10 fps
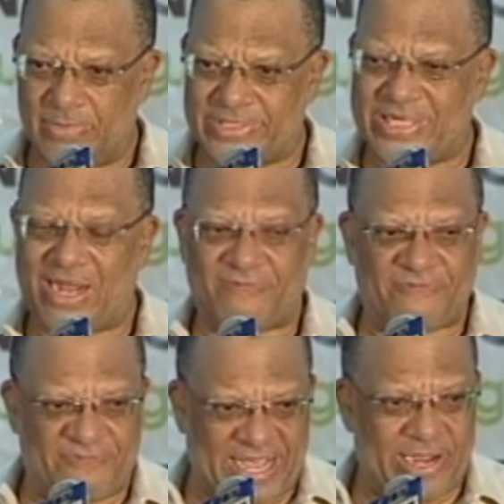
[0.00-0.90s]
It's
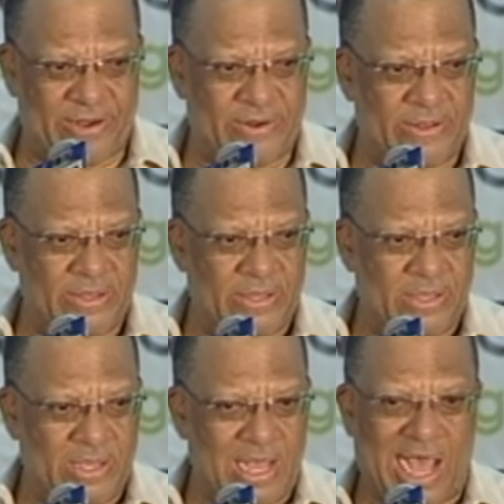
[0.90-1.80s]
not fair,
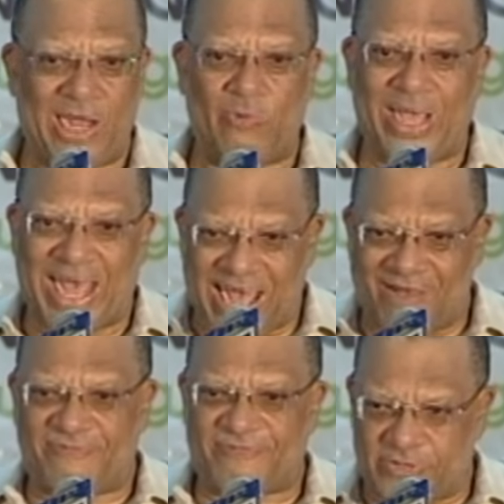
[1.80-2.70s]
and we
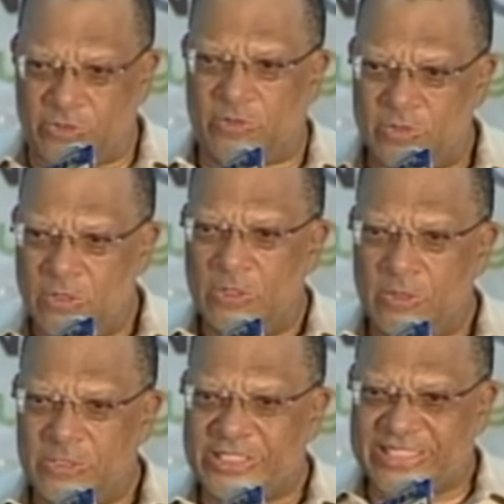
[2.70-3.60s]
have to
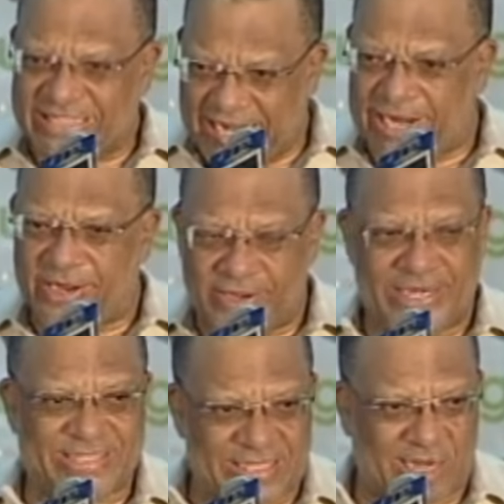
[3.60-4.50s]
share
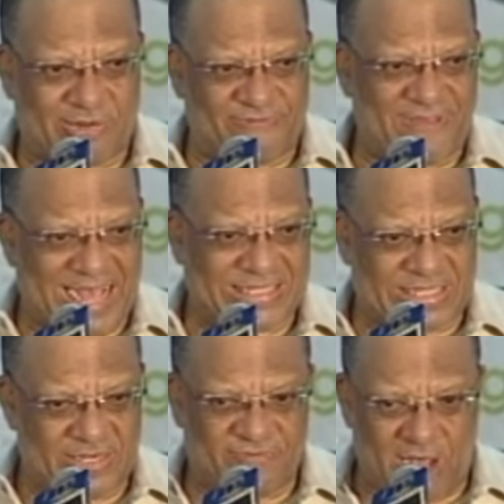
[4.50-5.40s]
the
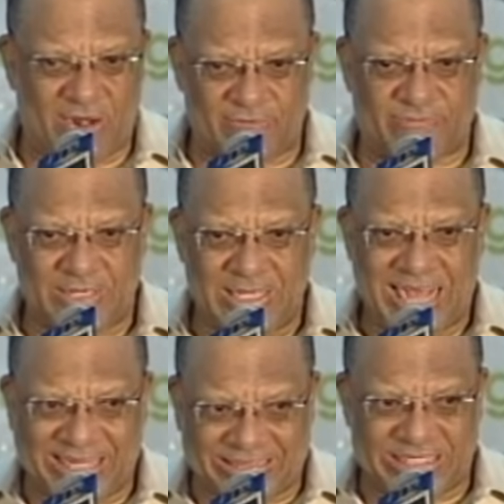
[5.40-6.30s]
sacrifice involved
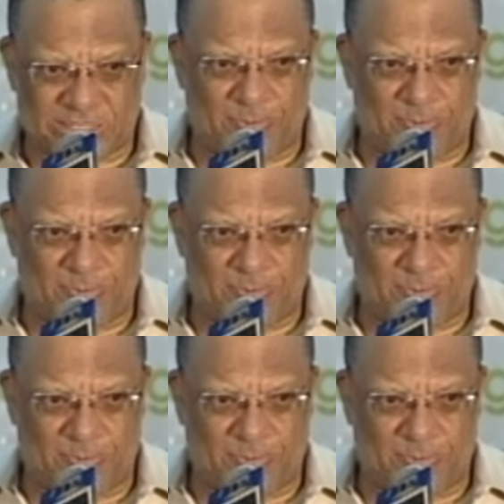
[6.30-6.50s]
at this